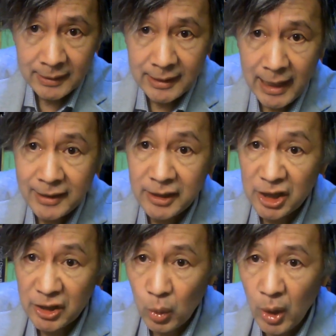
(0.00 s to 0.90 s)
that
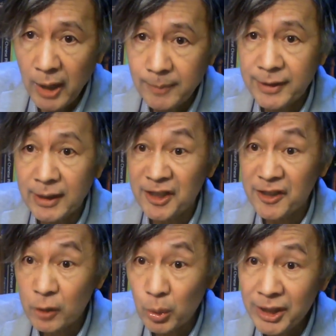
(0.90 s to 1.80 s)
describes the
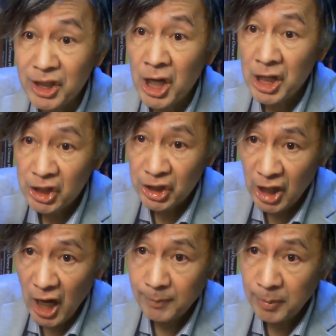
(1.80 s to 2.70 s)
three
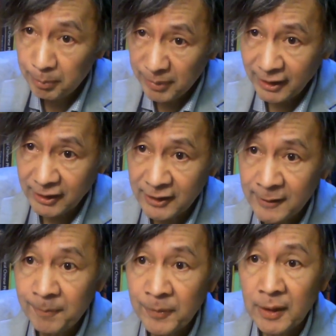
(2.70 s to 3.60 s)
sharp
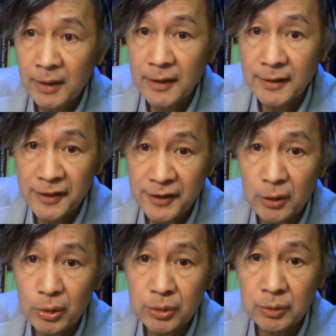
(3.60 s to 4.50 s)
peaks in the
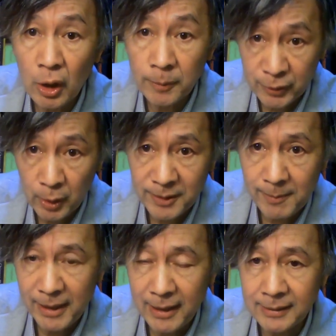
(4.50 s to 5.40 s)
CO2
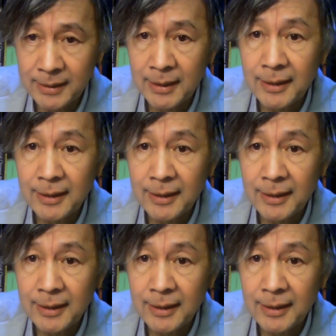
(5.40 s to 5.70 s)
absorption band,